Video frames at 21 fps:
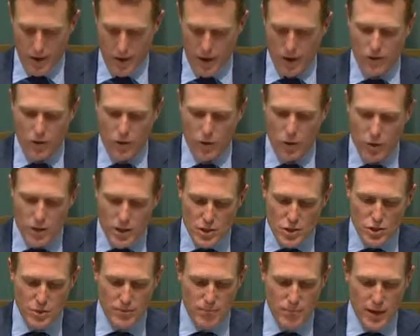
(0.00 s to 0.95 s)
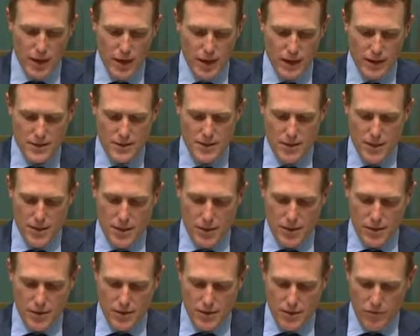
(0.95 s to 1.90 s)
And I think the question begs
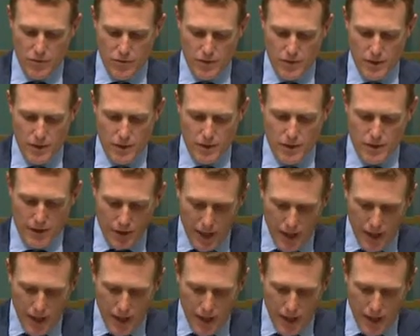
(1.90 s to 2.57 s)
that if the